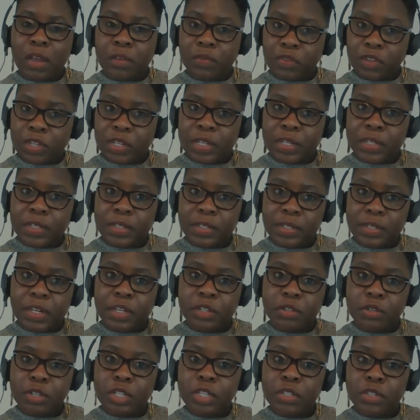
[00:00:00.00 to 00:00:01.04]
African
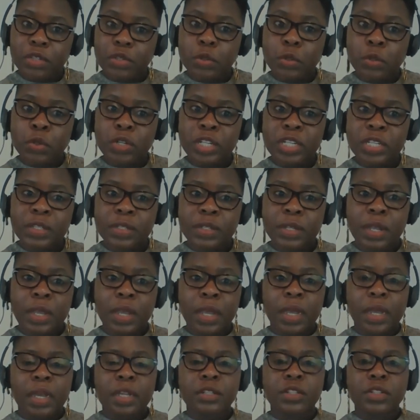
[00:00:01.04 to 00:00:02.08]
centric
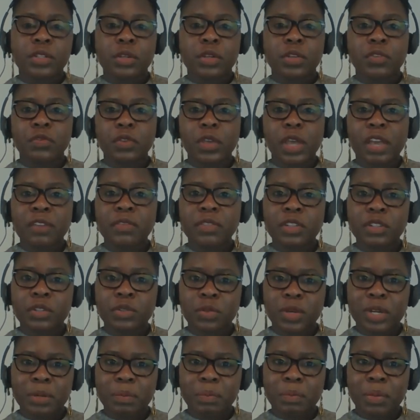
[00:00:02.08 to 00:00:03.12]
stories. And so, if you haven't
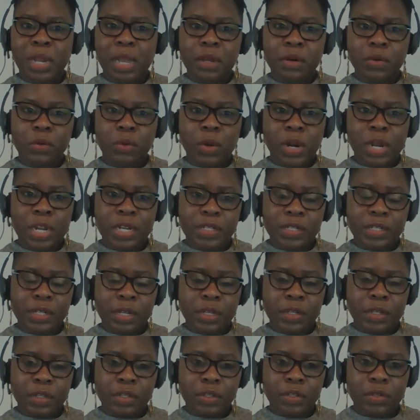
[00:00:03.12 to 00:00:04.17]
read Black Writing
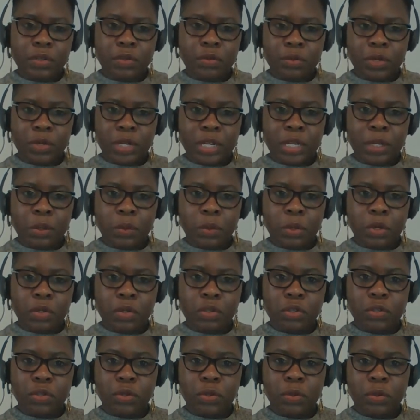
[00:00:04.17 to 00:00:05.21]
and you'd really
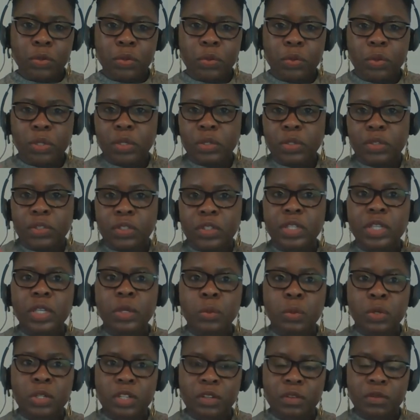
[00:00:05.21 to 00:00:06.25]
want to see
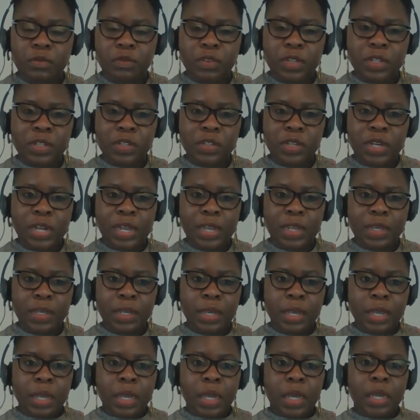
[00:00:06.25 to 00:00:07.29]
what it feels like.
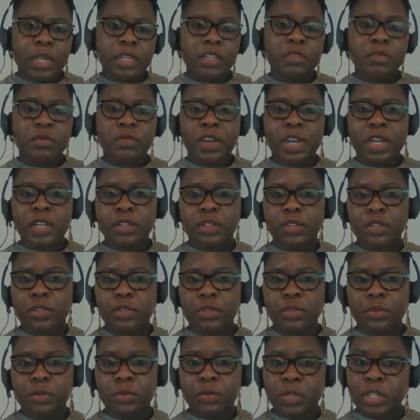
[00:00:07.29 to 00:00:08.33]
I'd invite you
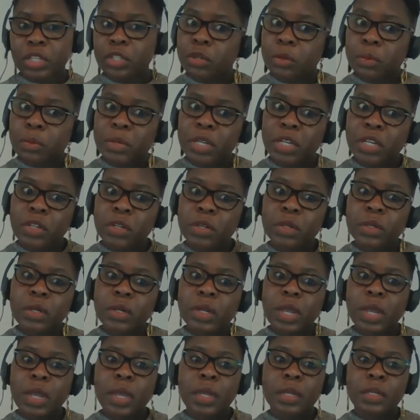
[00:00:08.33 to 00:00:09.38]
to read Dominion
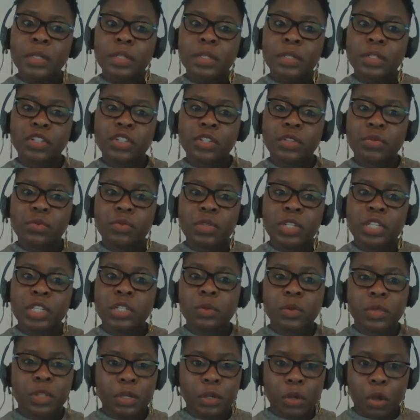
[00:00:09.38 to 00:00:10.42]
and just read
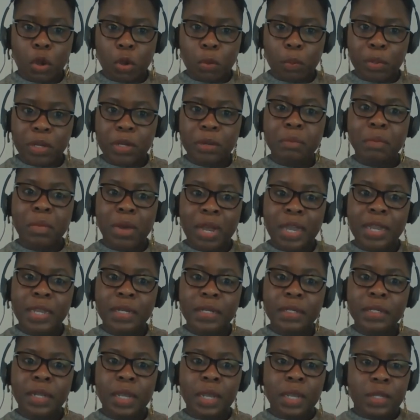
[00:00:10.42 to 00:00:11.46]
it with an open
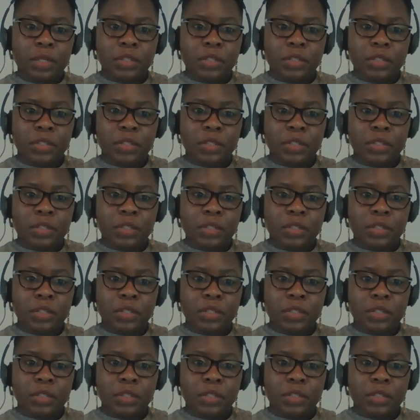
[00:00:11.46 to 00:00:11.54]
mind.